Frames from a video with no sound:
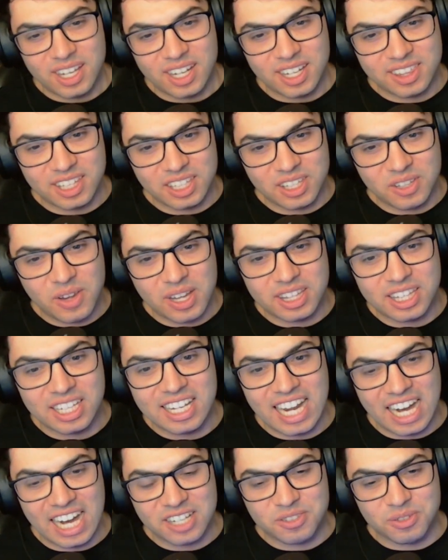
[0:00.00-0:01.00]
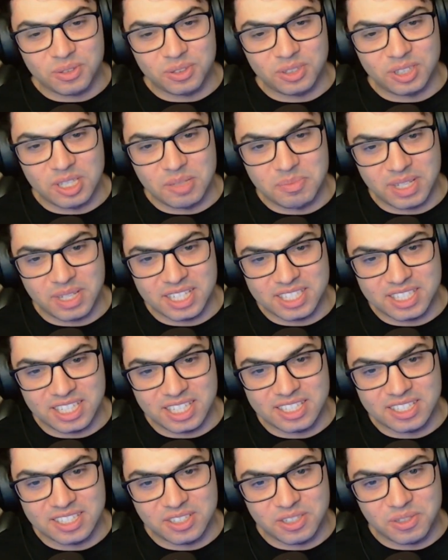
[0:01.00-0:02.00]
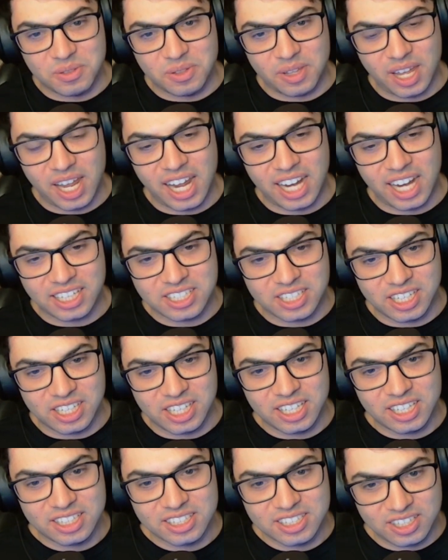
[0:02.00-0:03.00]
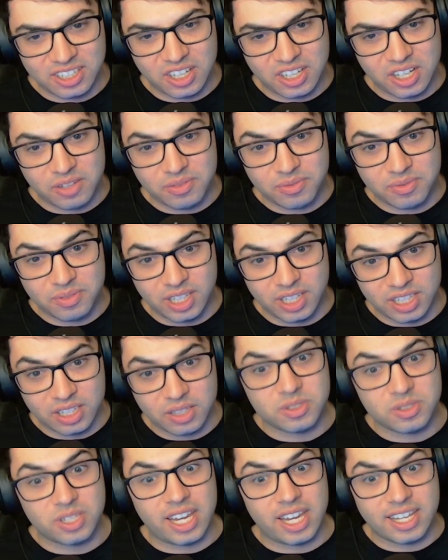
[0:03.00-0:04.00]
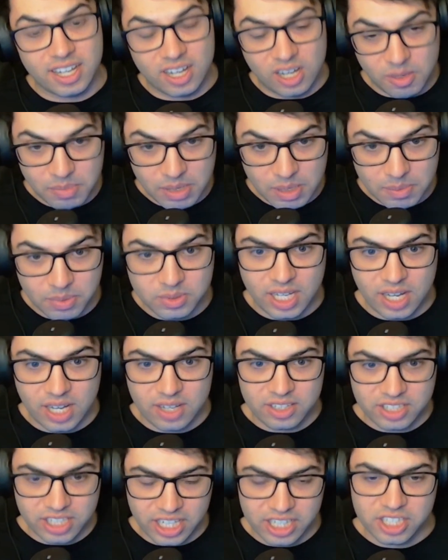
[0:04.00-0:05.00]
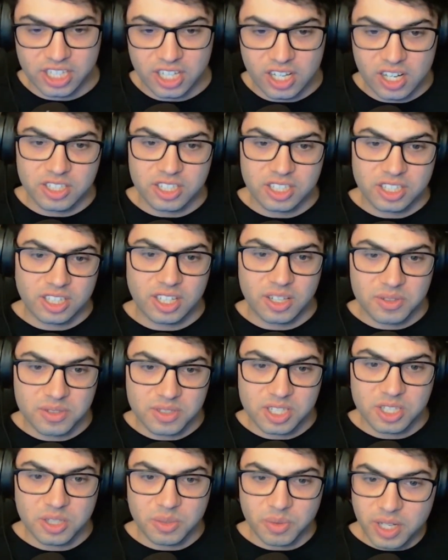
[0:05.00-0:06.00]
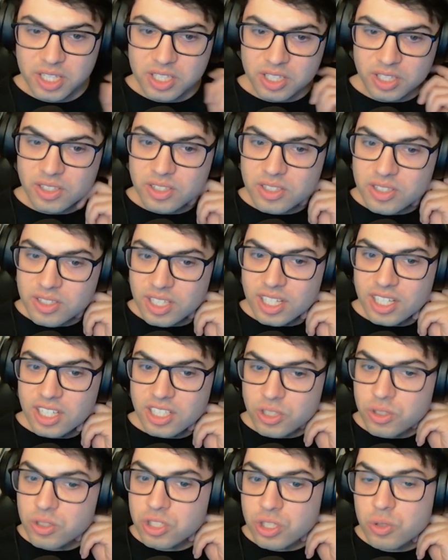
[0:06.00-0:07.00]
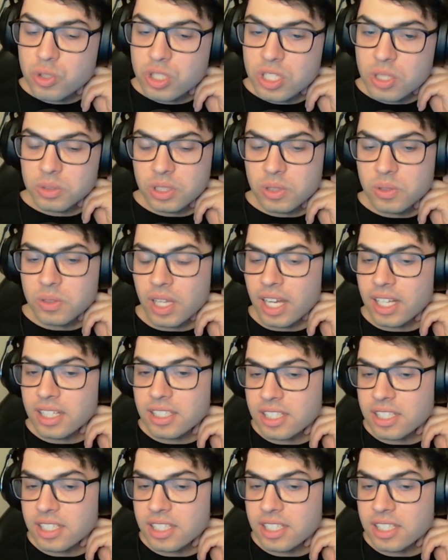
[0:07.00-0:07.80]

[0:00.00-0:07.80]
I think you had the natural ability to do that, actually, to kind of, like you say, calm people down and take charge in those situations. Do you still do that